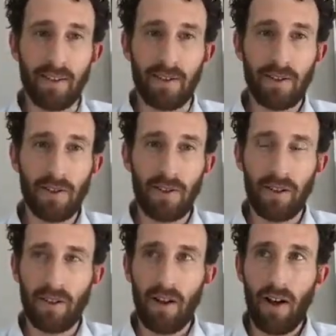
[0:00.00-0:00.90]
So
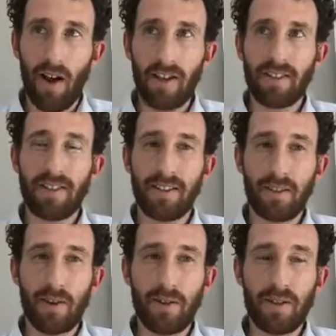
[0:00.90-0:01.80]
I see the
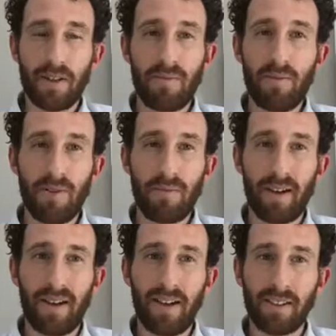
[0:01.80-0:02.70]
goal as an important
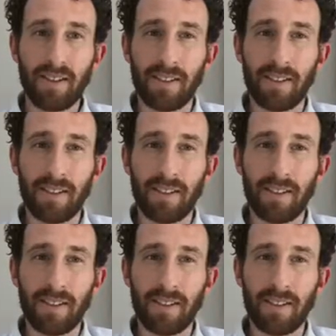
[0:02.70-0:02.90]
part.